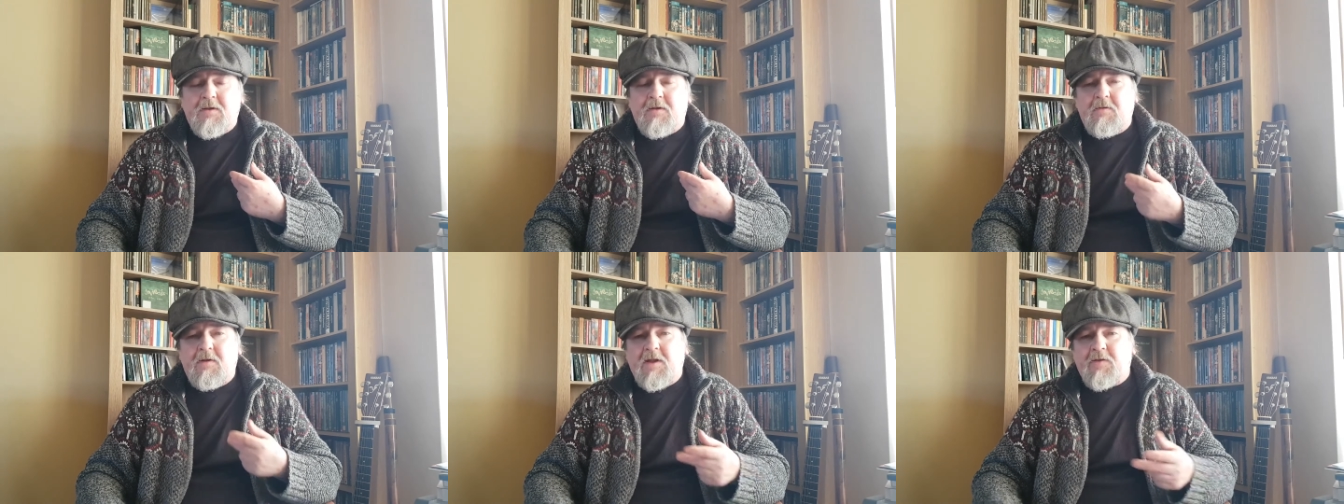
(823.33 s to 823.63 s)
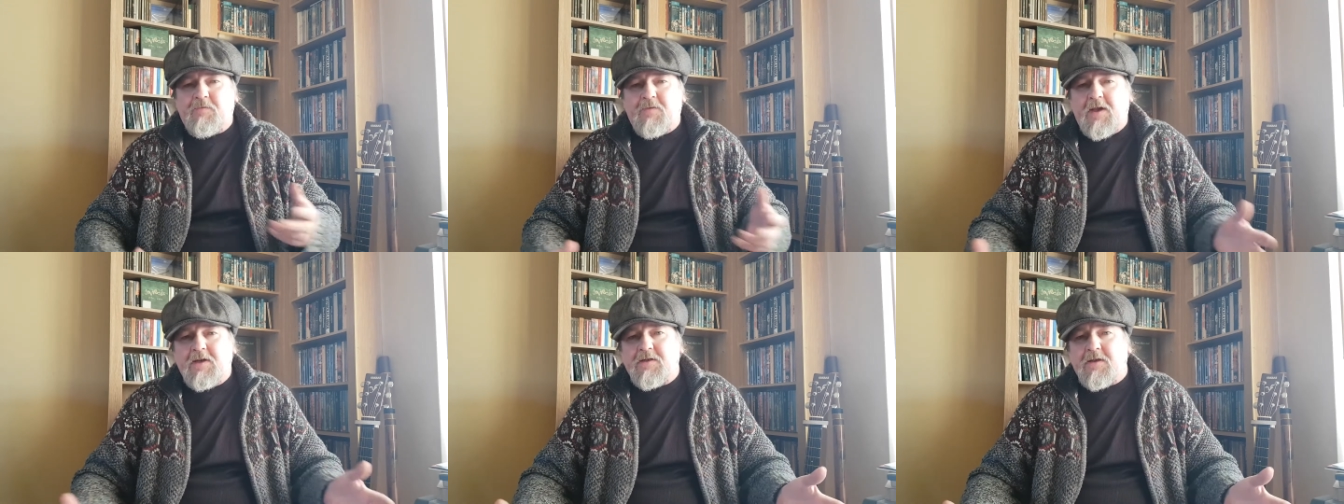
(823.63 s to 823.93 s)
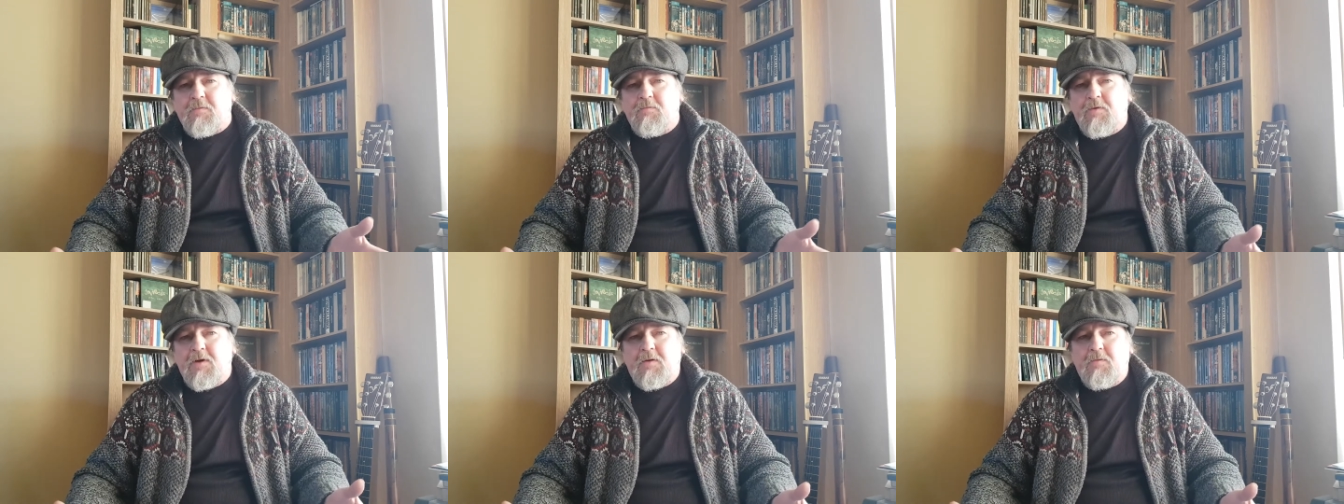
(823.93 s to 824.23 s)
let's face
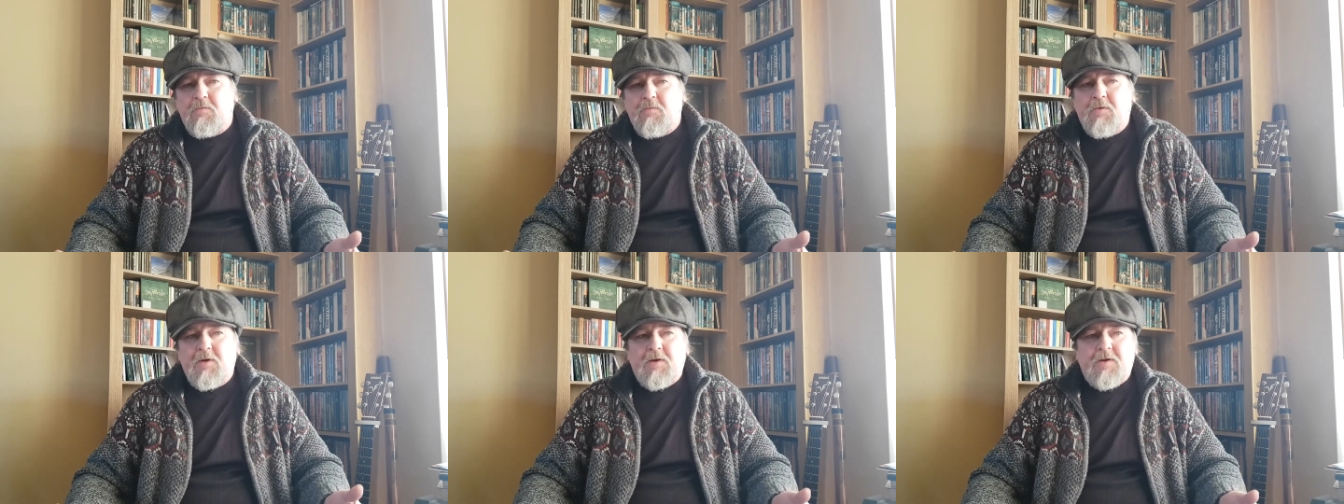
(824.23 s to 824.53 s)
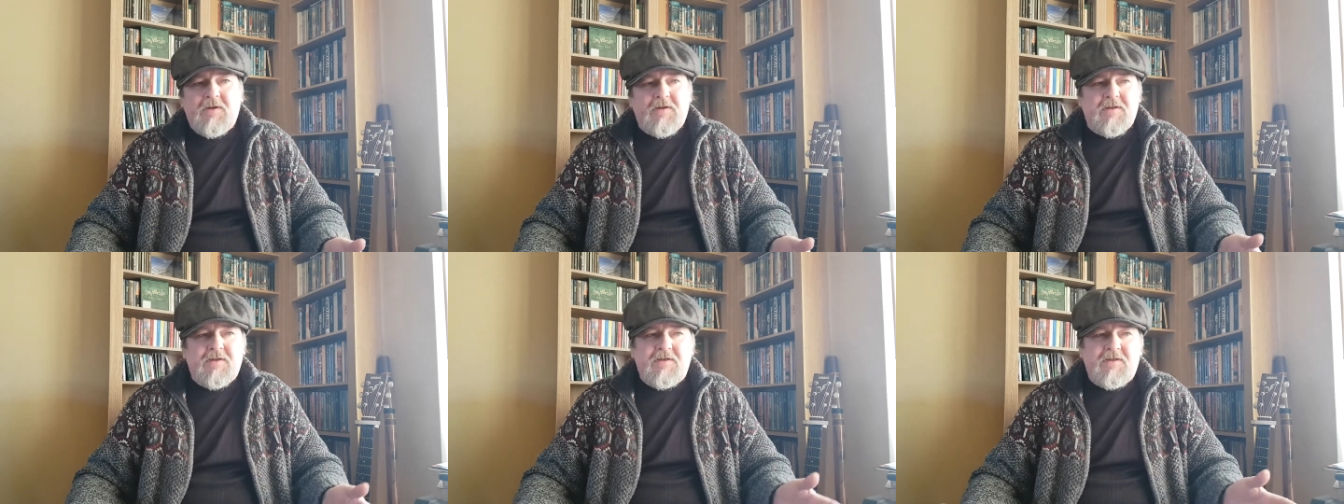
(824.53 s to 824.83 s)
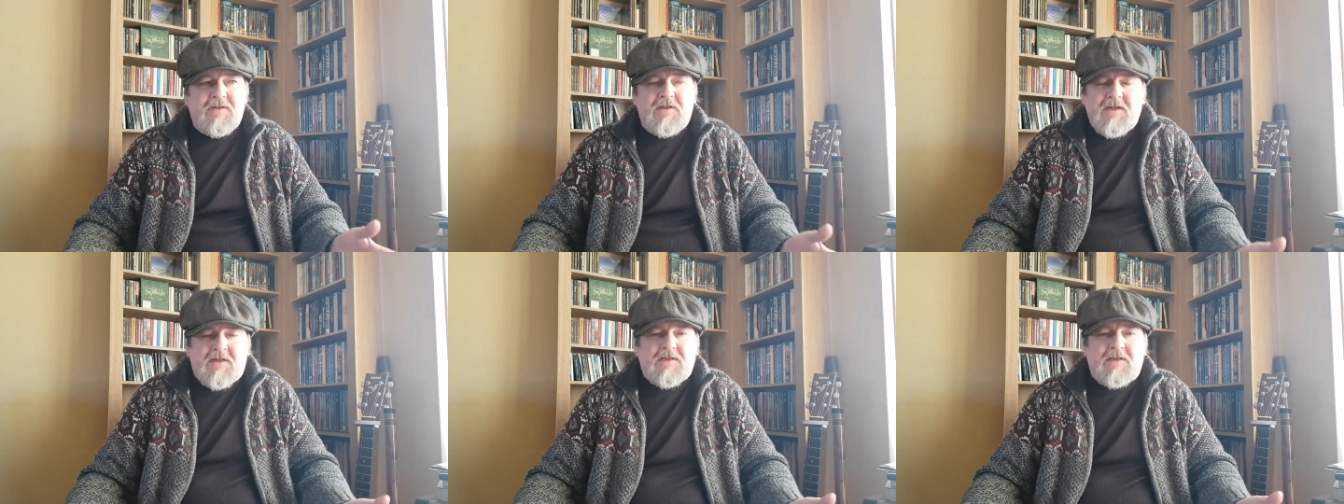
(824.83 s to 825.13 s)
it,
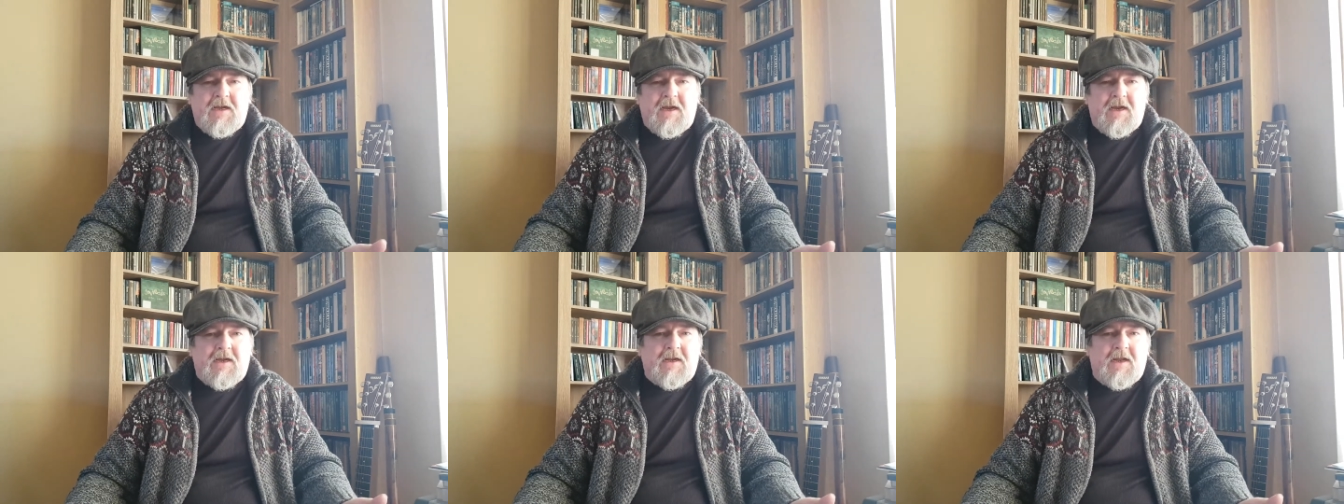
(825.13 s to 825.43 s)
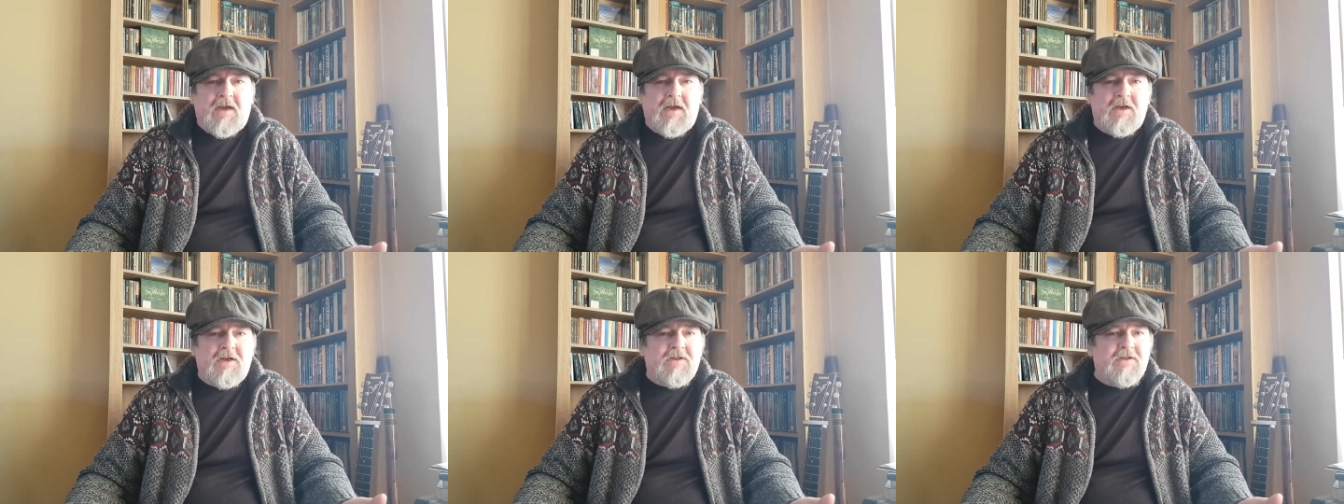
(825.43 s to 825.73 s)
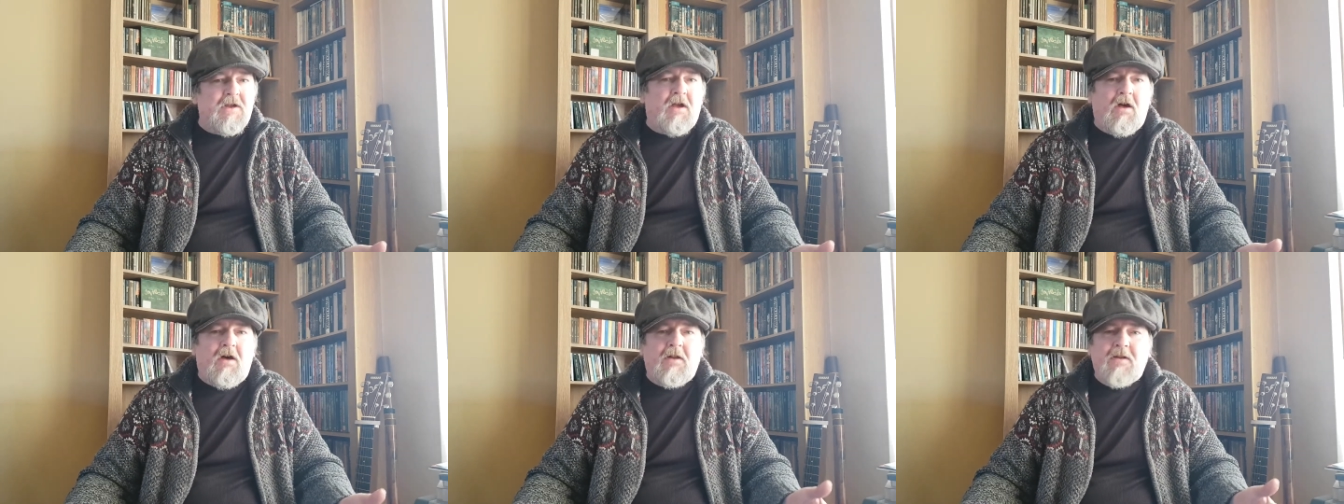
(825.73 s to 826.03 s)
this day and
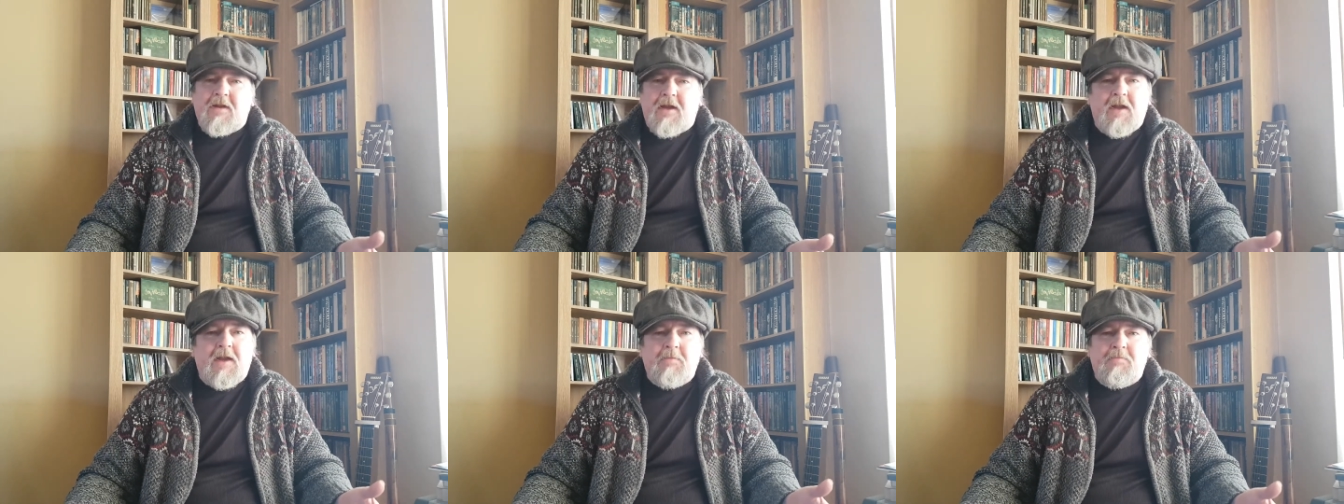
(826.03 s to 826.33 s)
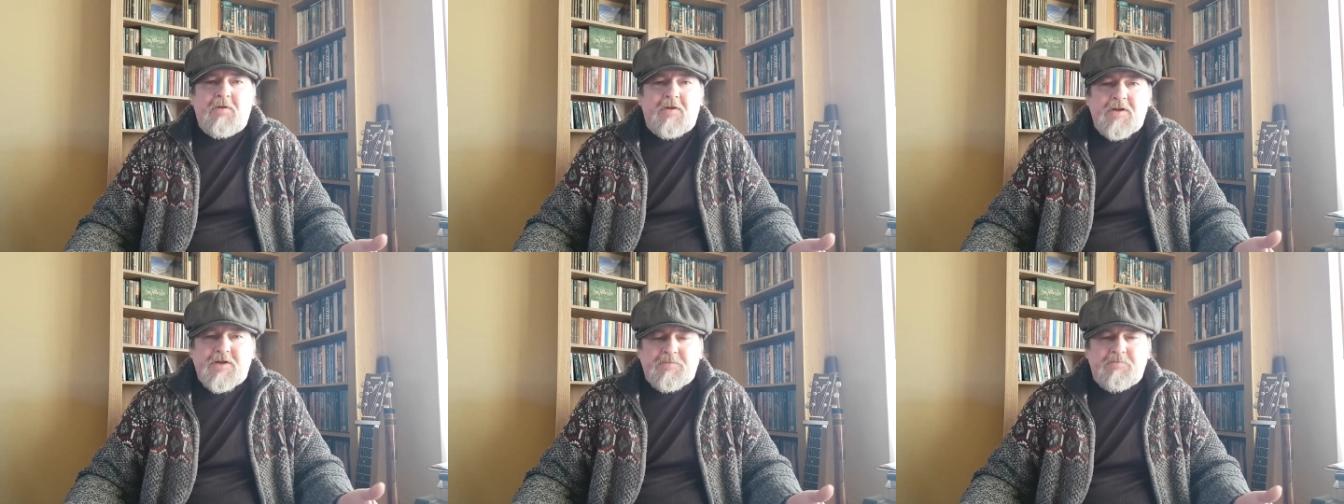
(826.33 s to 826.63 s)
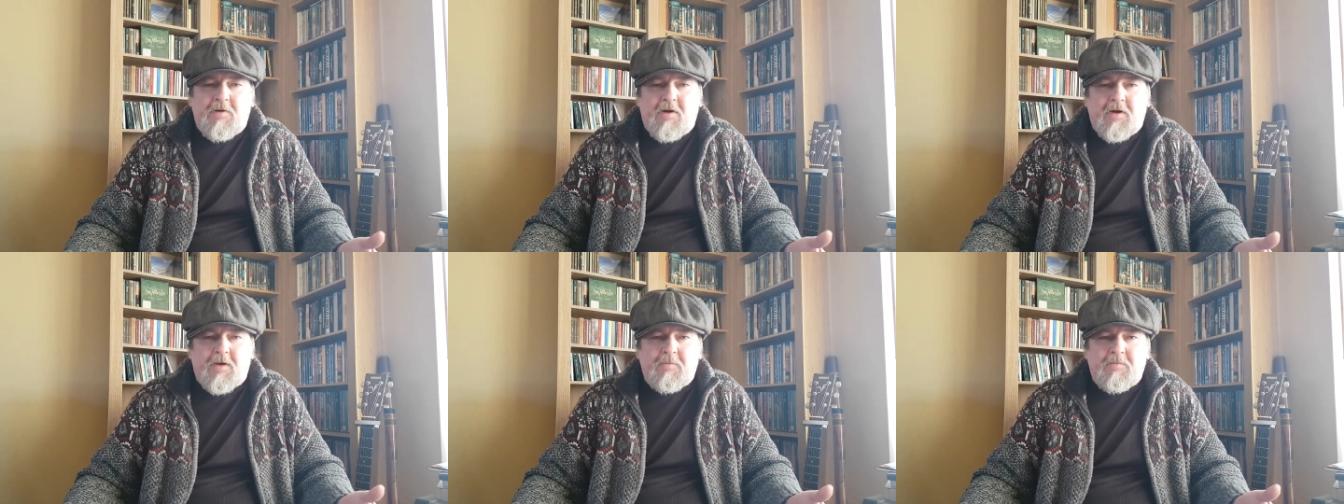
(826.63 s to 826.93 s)
age, hardly anybody's
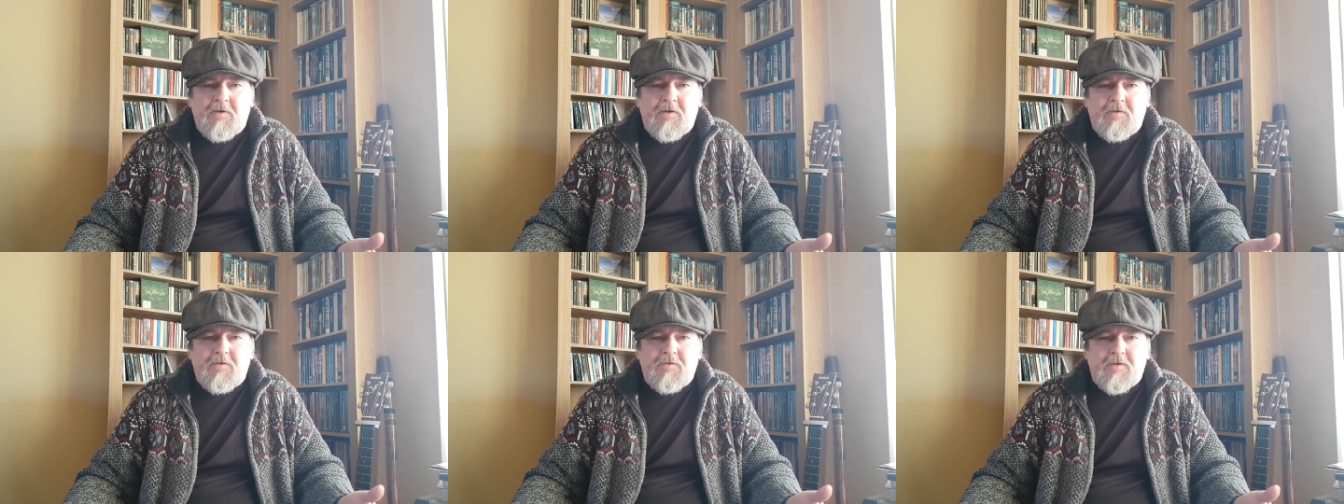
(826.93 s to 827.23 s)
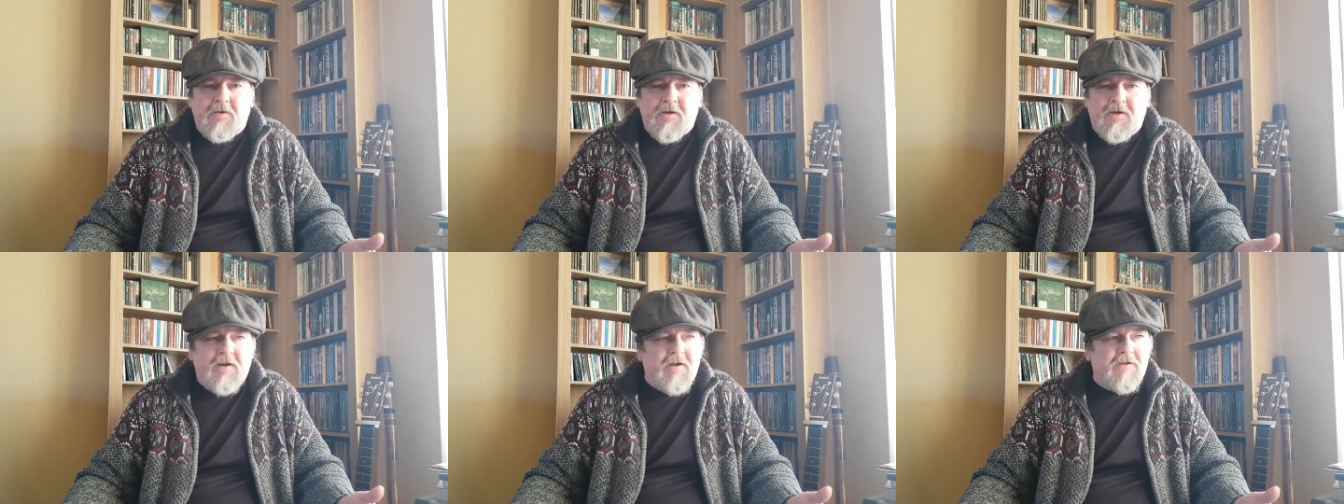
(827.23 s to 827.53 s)
buying music.